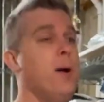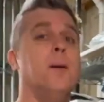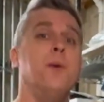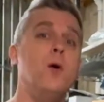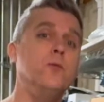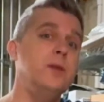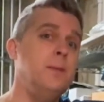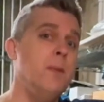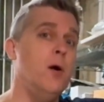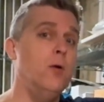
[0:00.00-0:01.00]
pump
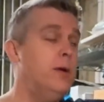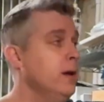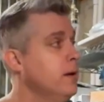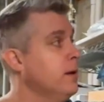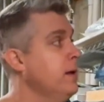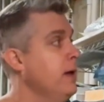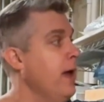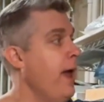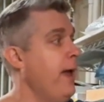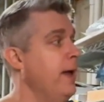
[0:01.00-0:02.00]
only mode,
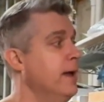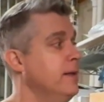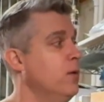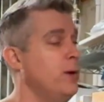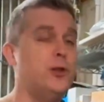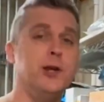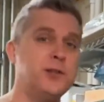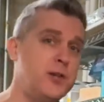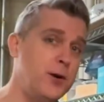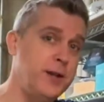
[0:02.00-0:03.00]
and we
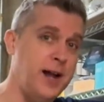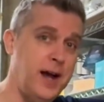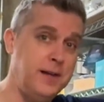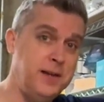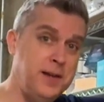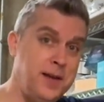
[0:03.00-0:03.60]
just turned it on.